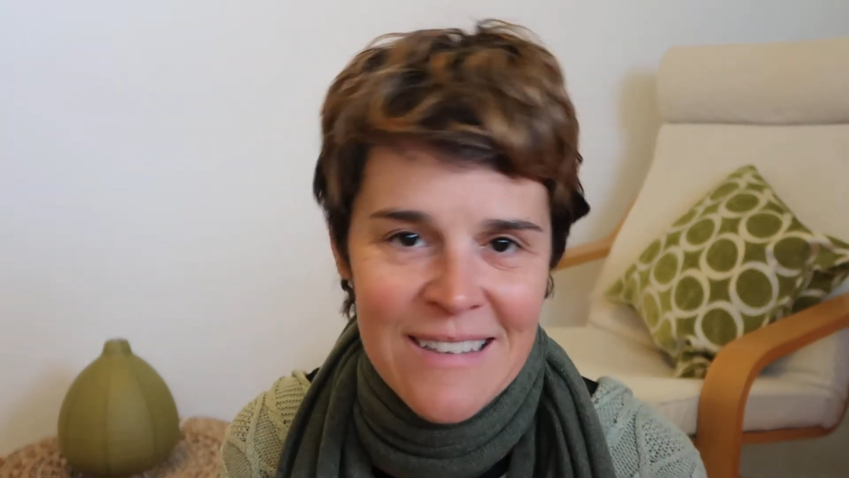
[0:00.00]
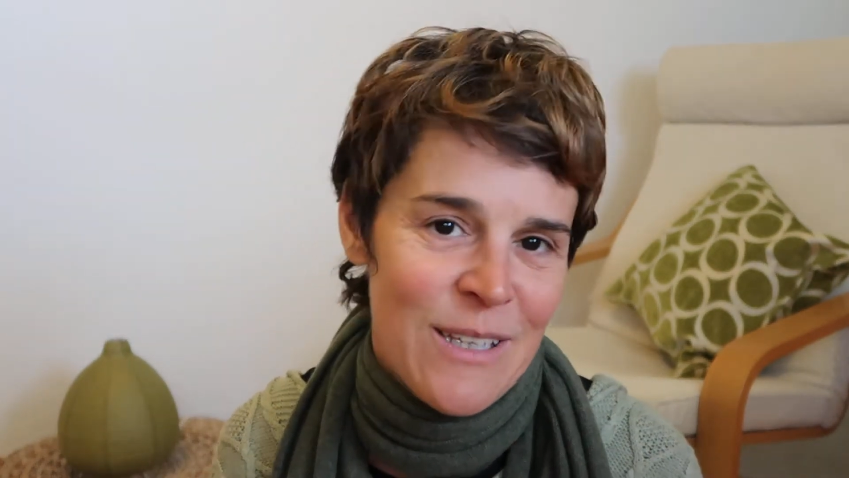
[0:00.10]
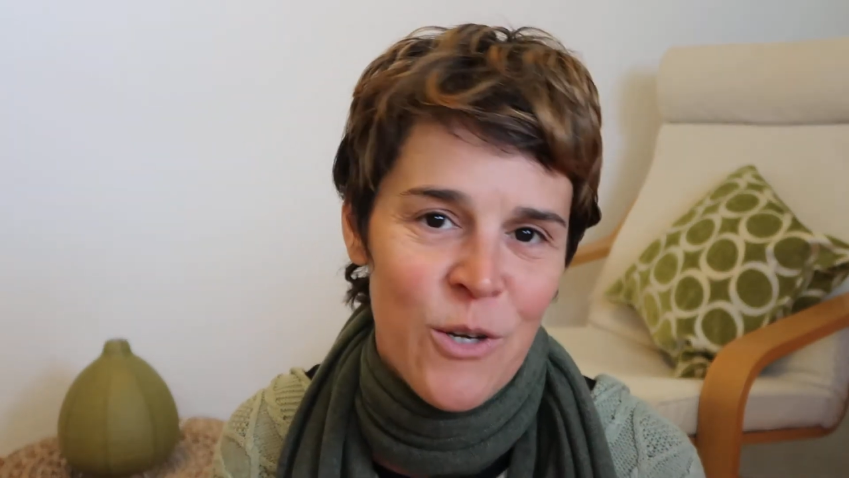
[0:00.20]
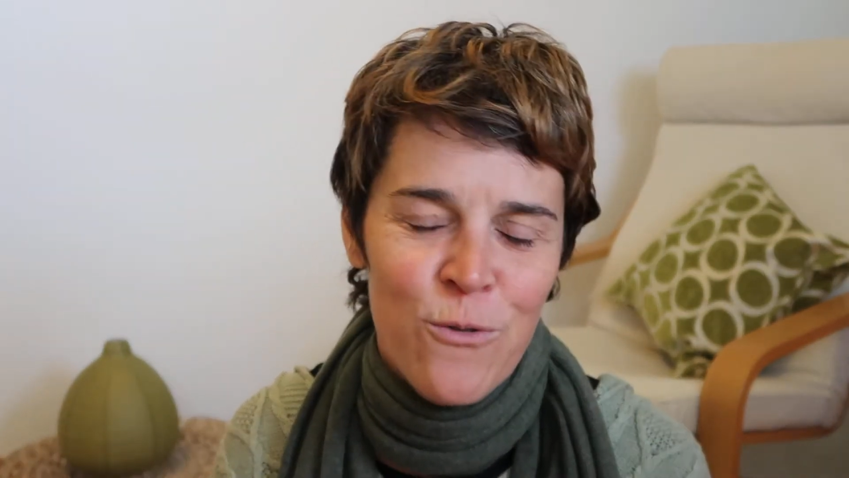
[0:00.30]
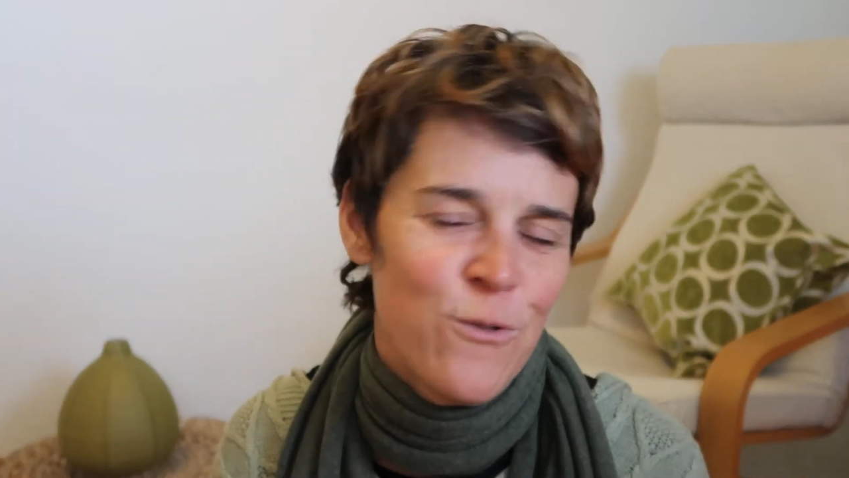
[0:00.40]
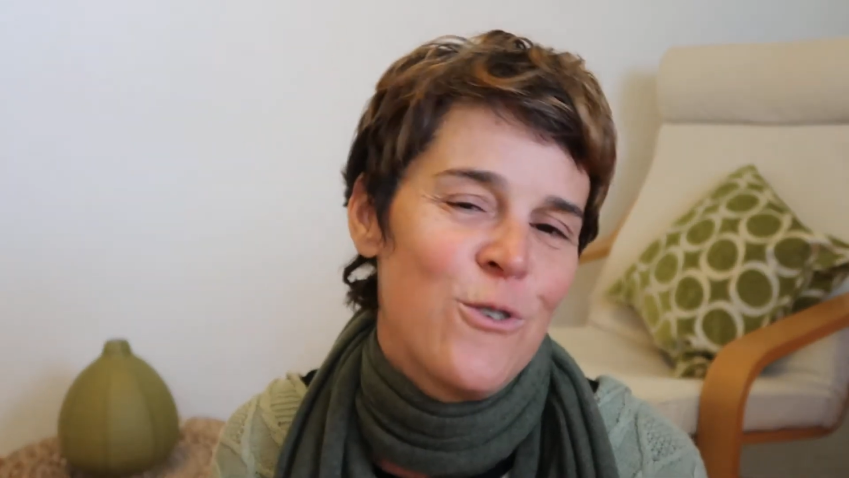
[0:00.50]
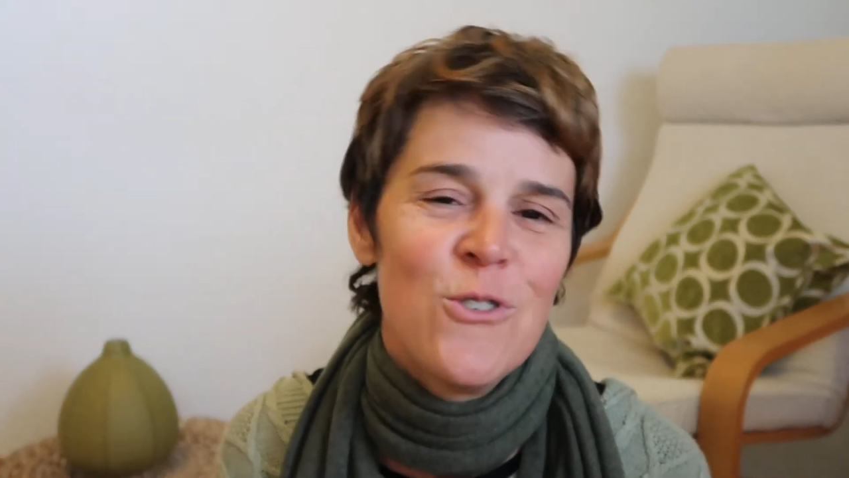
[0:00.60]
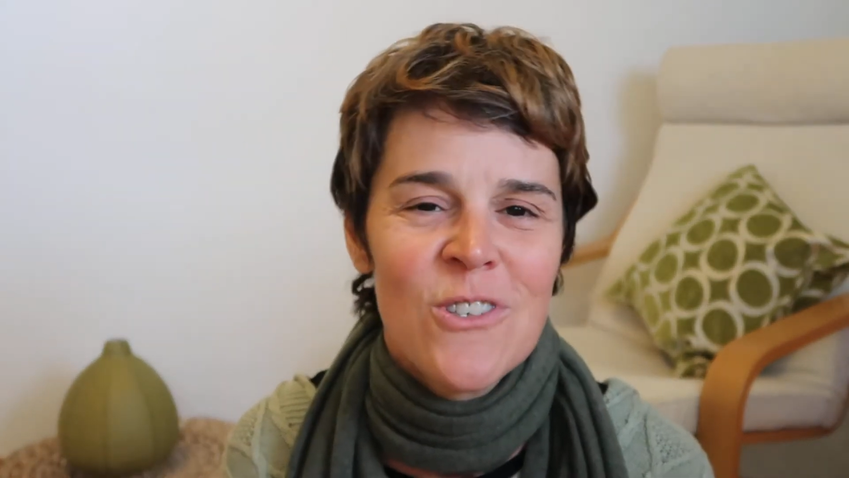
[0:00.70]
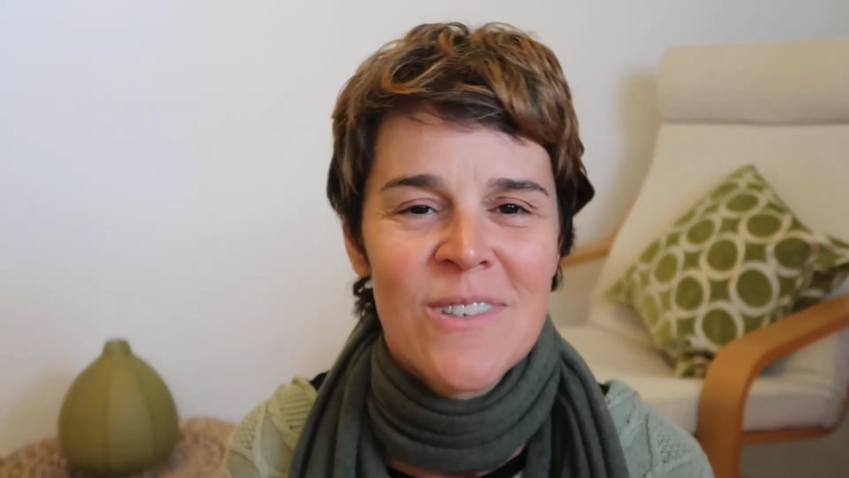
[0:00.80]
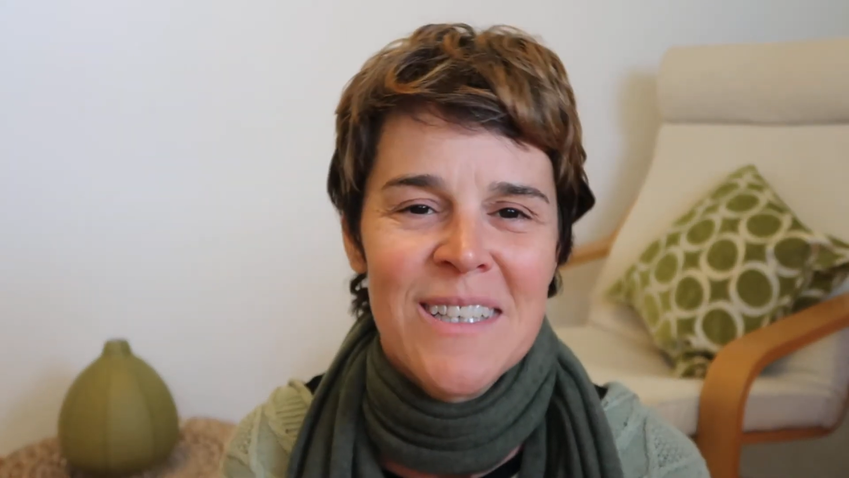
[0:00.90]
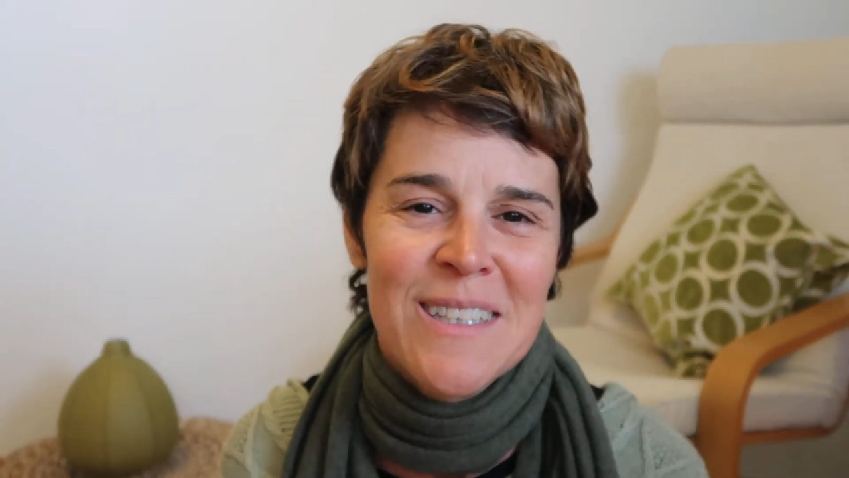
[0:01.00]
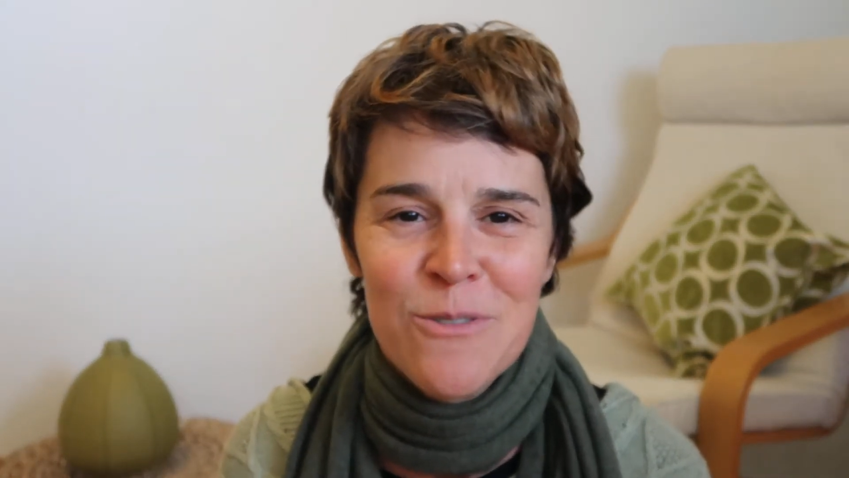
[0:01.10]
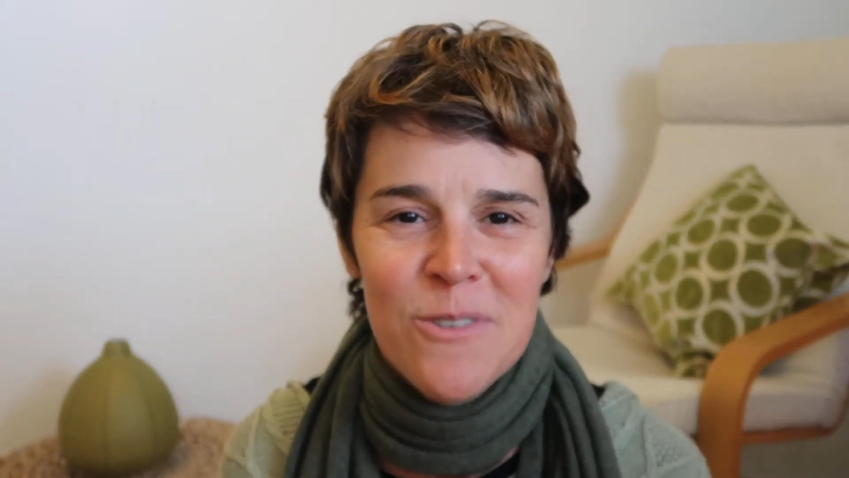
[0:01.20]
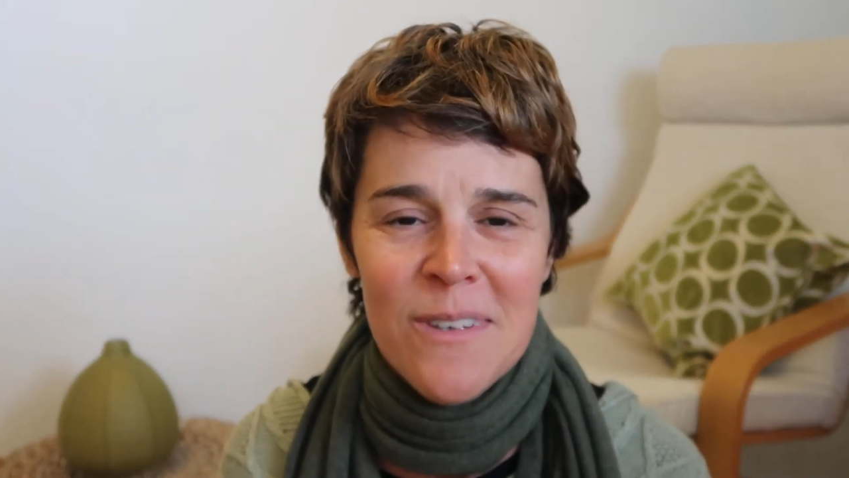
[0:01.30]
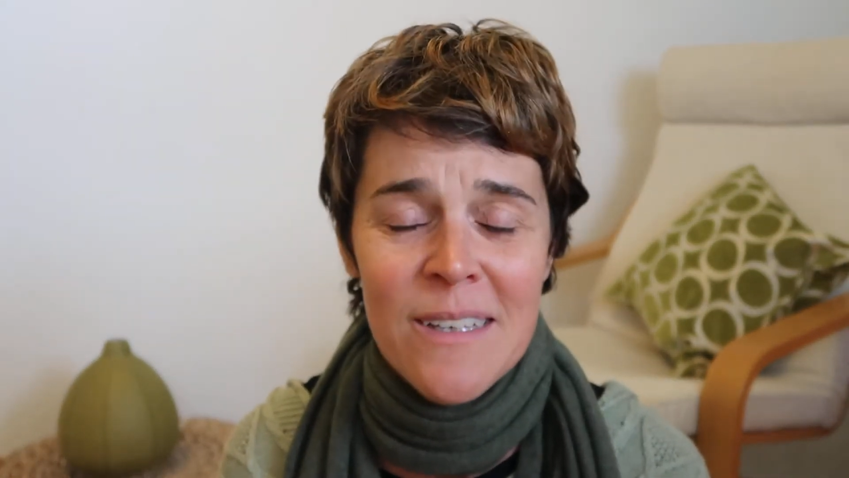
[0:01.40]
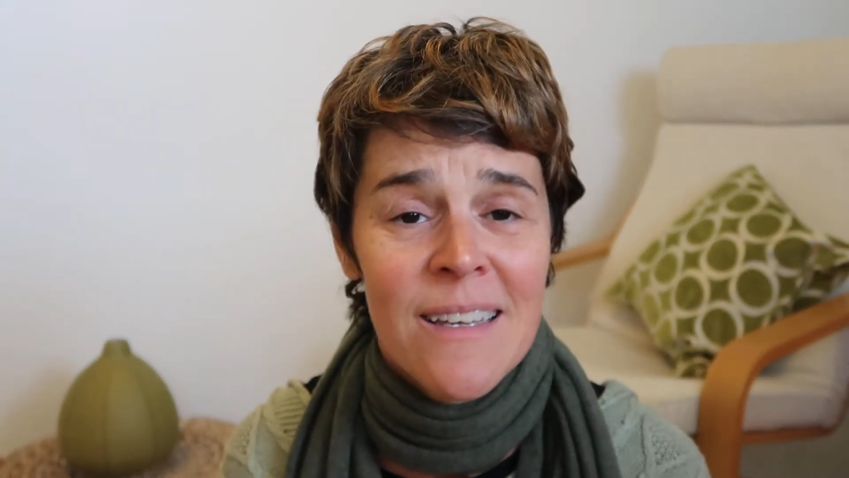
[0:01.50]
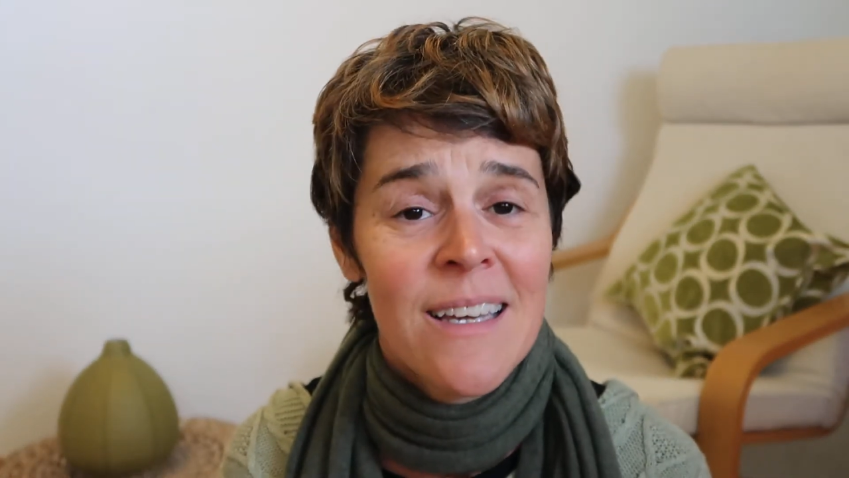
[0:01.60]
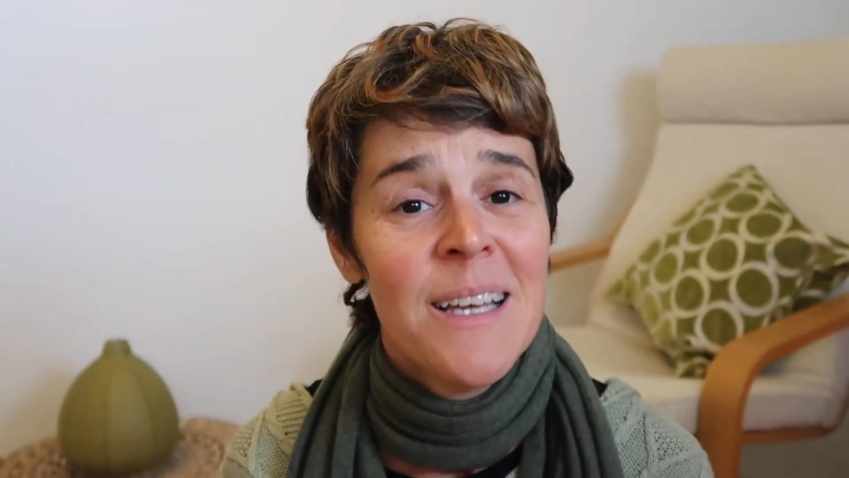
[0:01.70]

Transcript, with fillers: and the confusion and everything.